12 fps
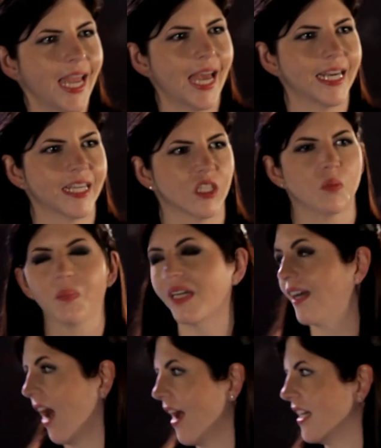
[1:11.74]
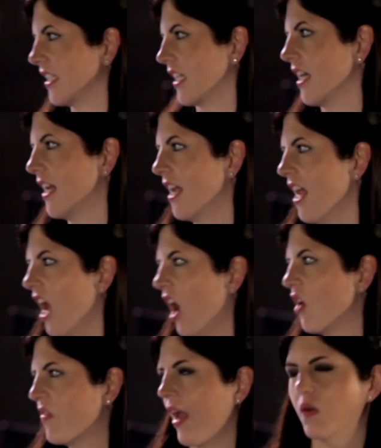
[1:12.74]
and it is because of that